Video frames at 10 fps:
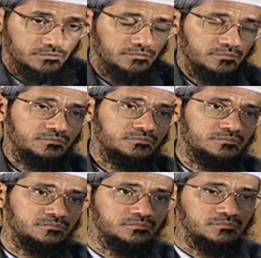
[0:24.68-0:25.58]
major
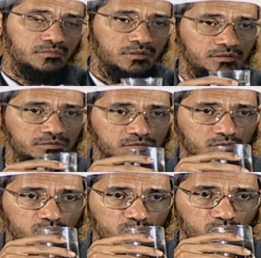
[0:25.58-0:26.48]
religions like
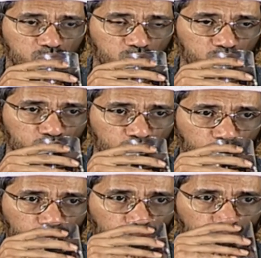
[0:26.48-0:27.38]
the Islam
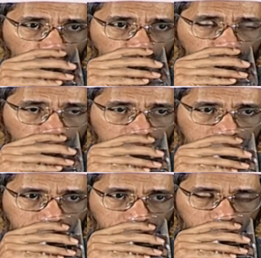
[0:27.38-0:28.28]
or the
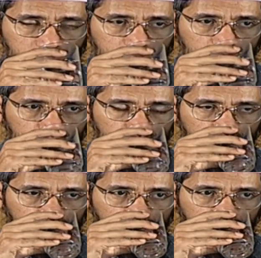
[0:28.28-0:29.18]
Hinduism or the Christianity